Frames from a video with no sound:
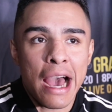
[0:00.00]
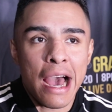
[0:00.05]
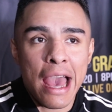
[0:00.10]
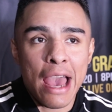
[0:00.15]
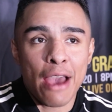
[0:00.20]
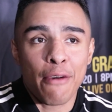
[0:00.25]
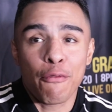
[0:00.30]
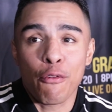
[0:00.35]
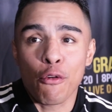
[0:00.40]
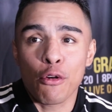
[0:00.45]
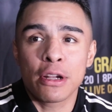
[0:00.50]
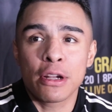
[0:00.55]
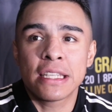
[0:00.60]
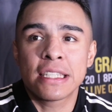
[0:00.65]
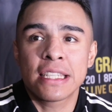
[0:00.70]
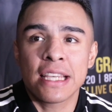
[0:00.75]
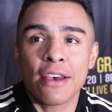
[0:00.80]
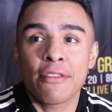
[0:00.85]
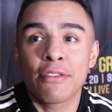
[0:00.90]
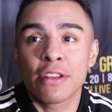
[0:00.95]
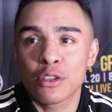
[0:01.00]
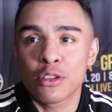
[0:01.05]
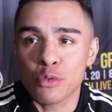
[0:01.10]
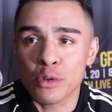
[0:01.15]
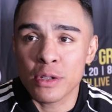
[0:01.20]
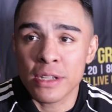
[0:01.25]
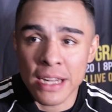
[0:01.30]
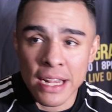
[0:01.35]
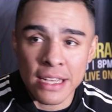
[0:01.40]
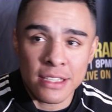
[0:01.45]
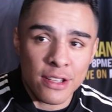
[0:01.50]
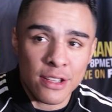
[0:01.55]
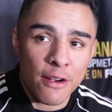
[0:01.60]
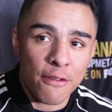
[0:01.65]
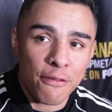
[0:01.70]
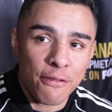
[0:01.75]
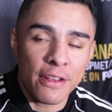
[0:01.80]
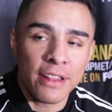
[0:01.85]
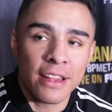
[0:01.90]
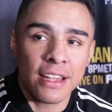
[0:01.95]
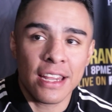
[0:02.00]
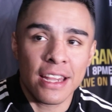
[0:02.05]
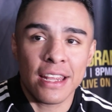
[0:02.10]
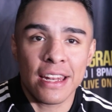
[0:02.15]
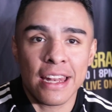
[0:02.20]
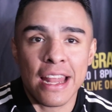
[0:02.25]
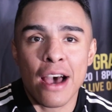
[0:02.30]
at 47 is when I start feeling it.